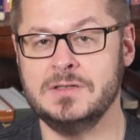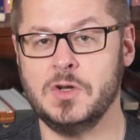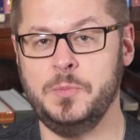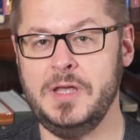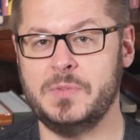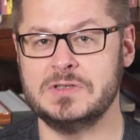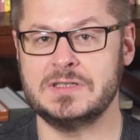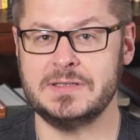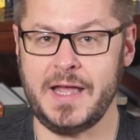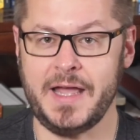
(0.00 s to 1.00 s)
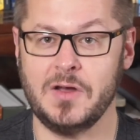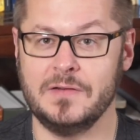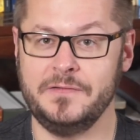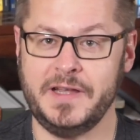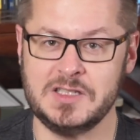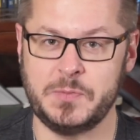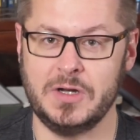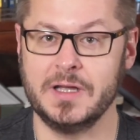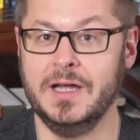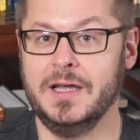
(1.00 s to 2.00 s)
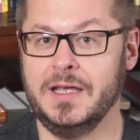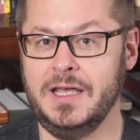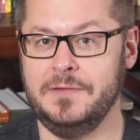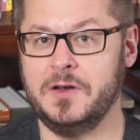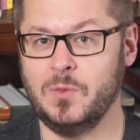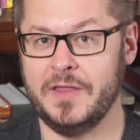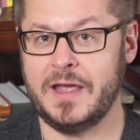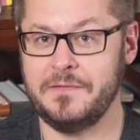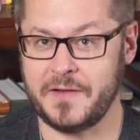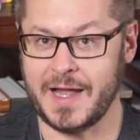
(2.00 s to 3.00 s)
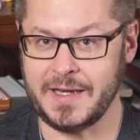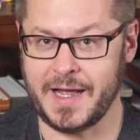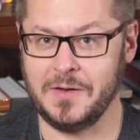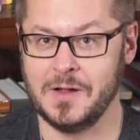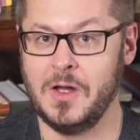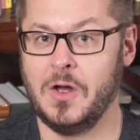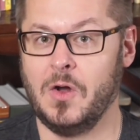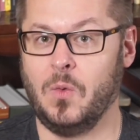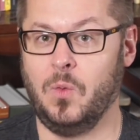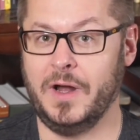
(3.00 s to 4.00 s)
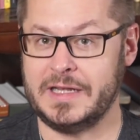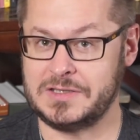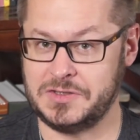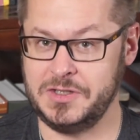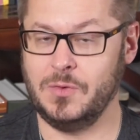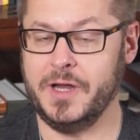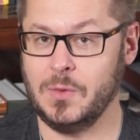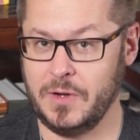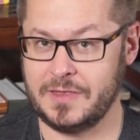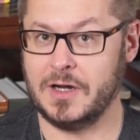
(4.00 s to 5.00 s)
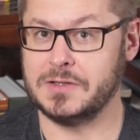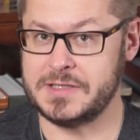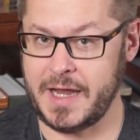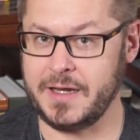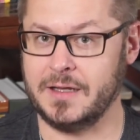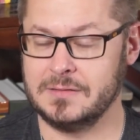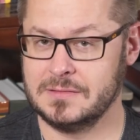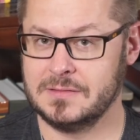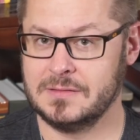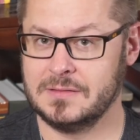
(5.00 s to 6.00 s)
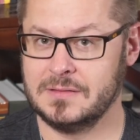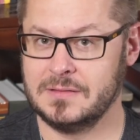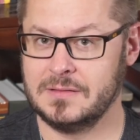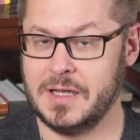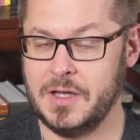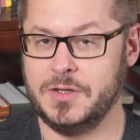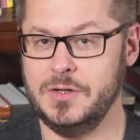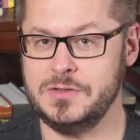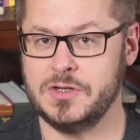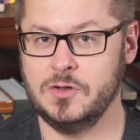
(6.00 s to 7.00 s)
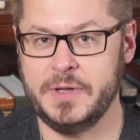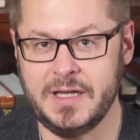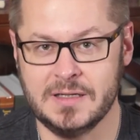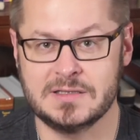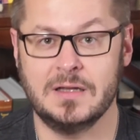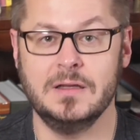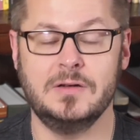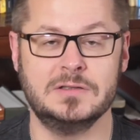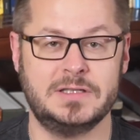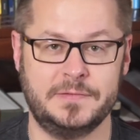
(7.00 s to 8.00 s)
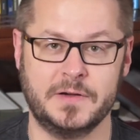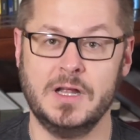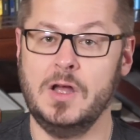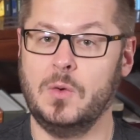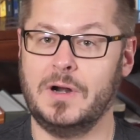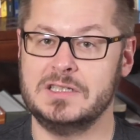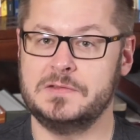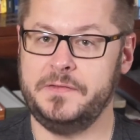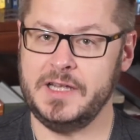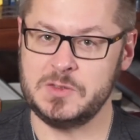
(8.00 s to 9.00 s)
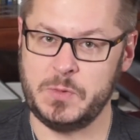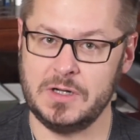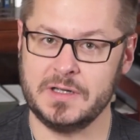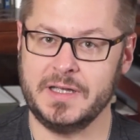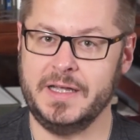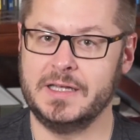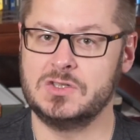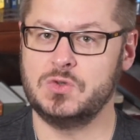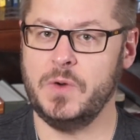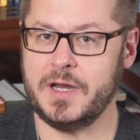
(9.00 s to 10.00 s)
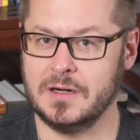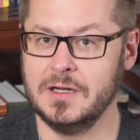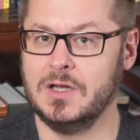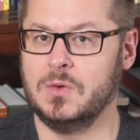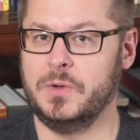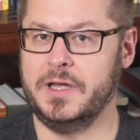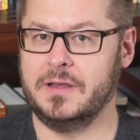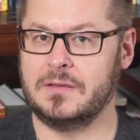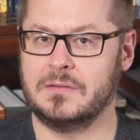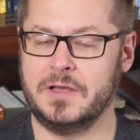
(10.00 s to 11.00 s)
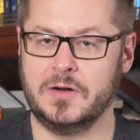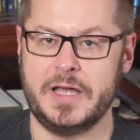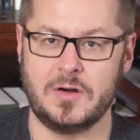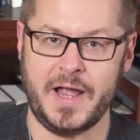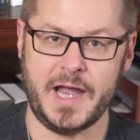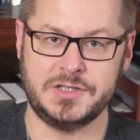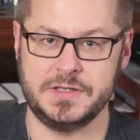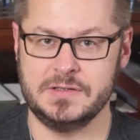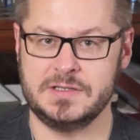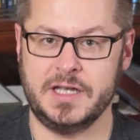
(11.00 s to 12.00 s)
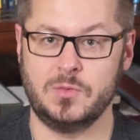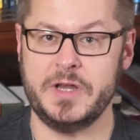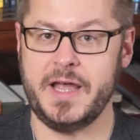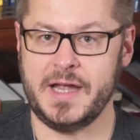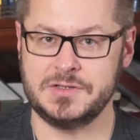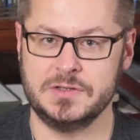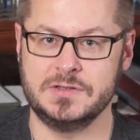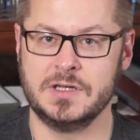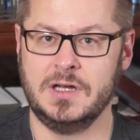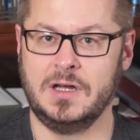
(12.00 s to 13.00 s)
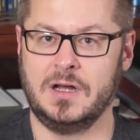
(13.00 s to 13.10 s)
So people stay on Facebook even when they find out what it's doing with their data. YouTube is a little different. Whereas Facebook and Twitter, with their interactions and reactions,